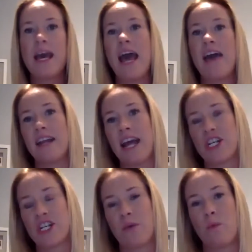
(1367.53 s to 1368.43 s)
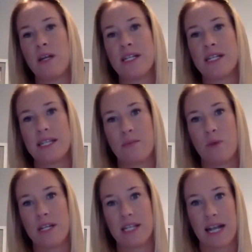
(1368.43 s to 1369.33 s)
and then actually once
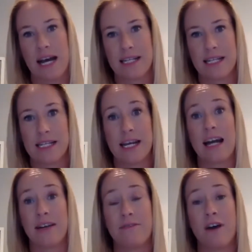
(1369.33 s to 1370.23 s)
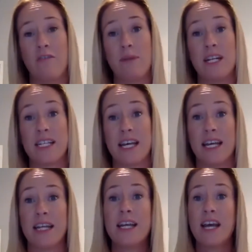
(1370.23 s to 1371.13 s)
the class has started 5 minutes
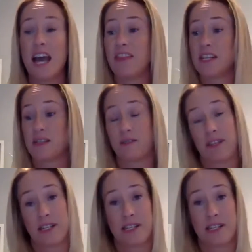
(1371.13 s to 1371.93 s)
in, and this